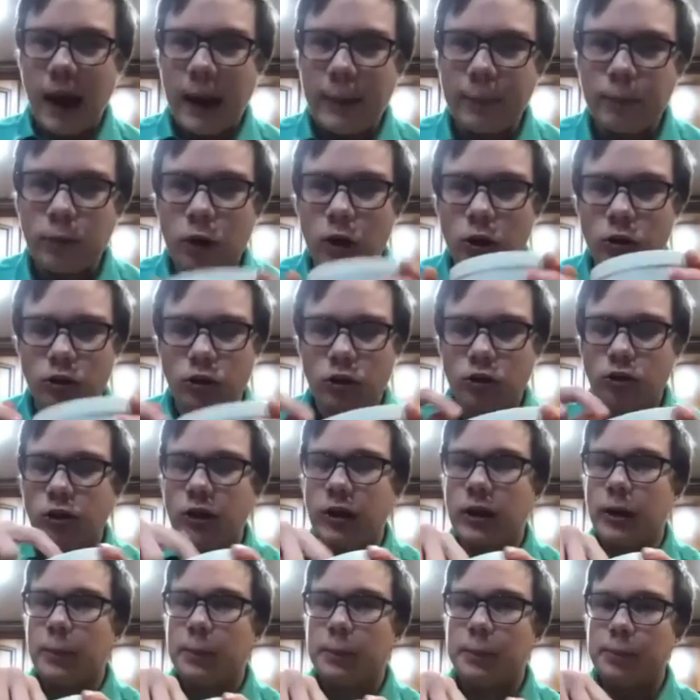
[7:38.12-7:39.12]
are just
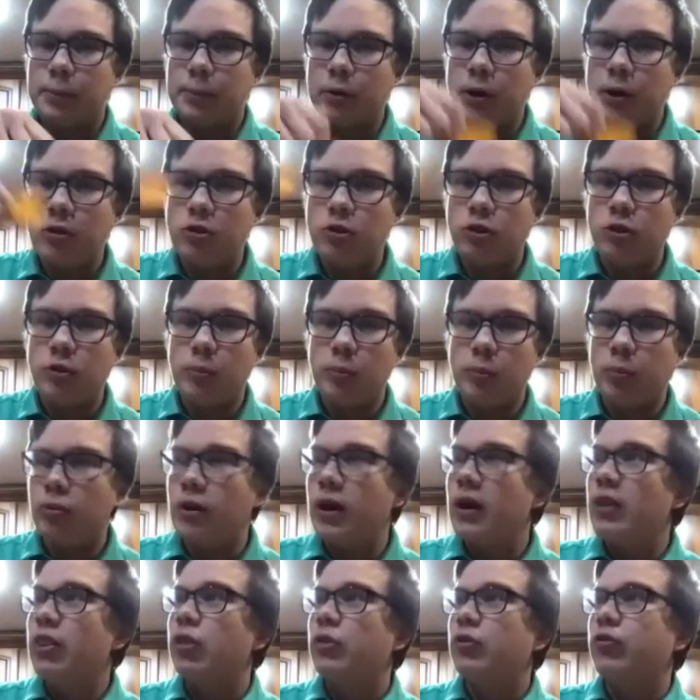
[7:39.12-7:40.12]
like a breath of
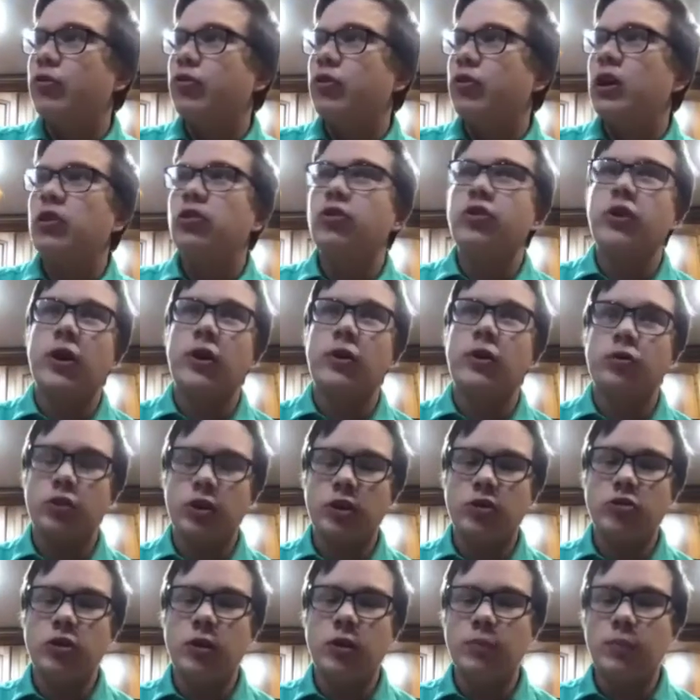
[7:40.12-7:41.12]
fresh air. It's
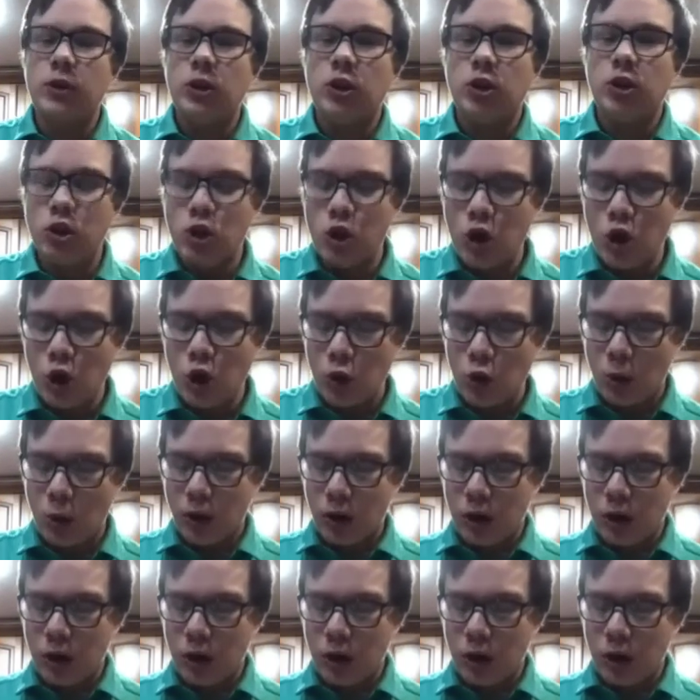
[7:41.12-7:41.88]
like something new.